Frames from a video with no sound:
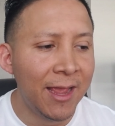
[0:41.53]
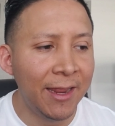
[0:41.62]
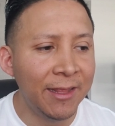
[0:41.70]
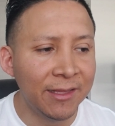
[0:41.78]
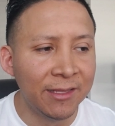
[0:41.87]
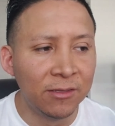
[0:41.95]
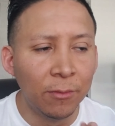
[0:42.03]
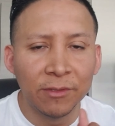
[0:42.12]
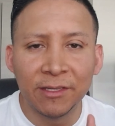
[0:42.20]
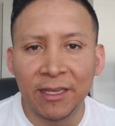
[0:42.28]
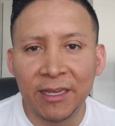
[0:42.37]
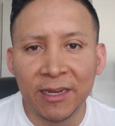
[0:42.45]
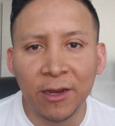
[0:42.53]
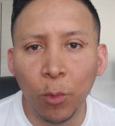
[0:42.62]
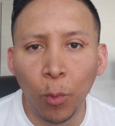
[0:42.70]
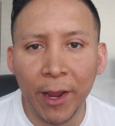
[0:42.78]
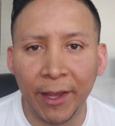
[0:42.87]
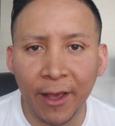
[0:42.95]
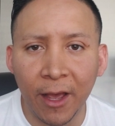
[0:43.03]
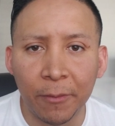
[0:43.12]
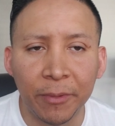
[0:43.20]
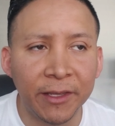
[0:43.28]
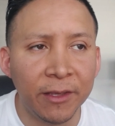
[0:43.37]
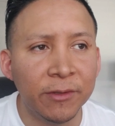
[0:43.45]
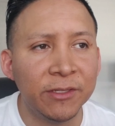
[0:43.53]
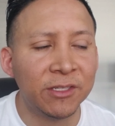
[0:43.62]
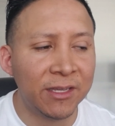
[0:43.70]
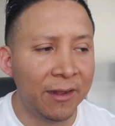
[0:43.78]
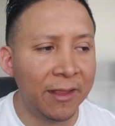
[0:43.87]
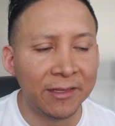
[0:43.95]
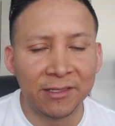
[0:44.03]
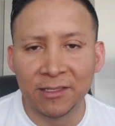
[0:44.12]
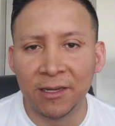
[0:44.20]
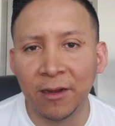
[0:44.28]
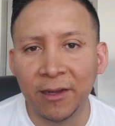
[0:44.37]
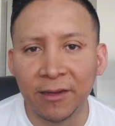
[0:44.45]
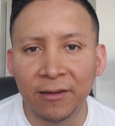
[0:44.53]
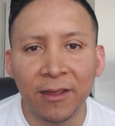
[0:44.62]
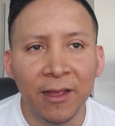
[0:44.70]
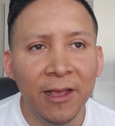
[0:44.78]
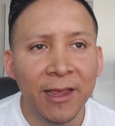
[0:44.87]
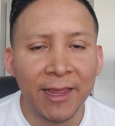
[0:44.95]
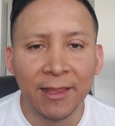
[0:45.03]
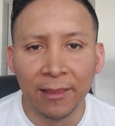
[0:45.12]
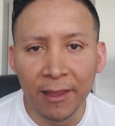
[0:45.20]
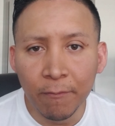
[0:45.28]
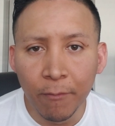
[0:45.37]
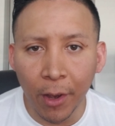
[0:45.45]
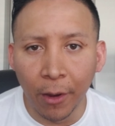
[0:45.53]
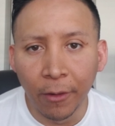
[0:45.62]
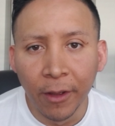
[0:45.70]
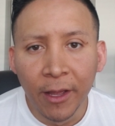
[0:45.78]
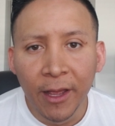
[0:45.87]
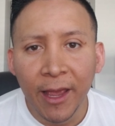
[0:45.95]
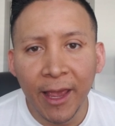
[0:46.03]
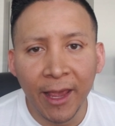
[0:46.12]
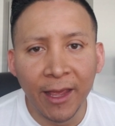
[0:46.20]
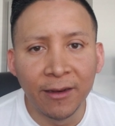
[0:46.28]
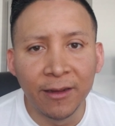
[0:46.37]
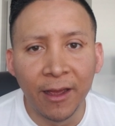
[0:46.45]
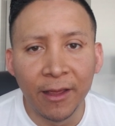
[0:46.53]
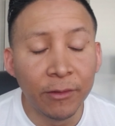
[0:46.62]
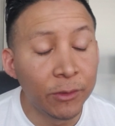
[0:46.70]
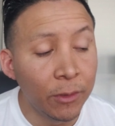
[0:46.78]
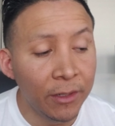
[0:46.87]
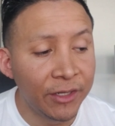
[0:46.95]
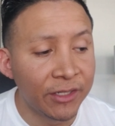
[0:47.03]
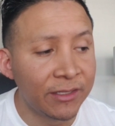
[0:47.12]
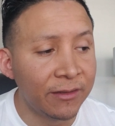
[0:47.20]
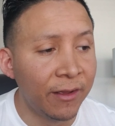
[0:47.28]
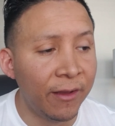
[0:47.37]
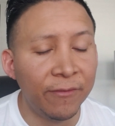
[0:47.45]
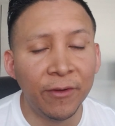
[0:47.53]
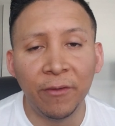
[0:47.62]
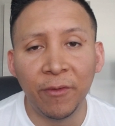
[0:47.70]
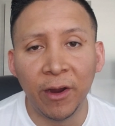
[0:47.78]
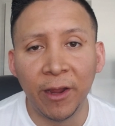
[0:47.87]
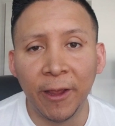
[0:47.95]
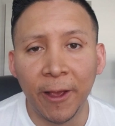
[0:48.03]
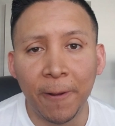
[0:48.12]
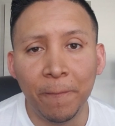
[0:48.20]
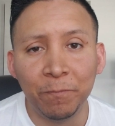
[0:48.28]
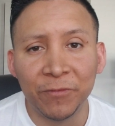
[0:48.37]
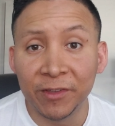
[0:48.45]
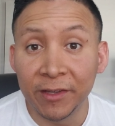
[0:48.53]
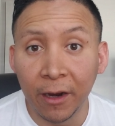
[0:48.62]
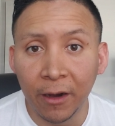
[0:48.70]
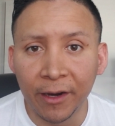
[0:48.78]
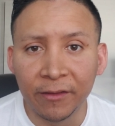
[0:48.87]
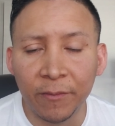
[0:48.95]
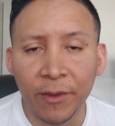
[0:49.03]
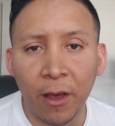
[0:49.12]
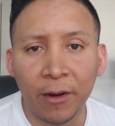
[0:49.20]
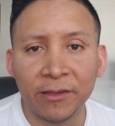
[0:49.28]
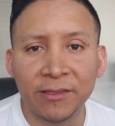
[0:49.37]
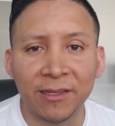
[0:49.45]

And he, it's almost like he didn't wake up, like he was just kind of like stuck in in limbo. And uh, it was really just uh, very very um, scary, to be honest.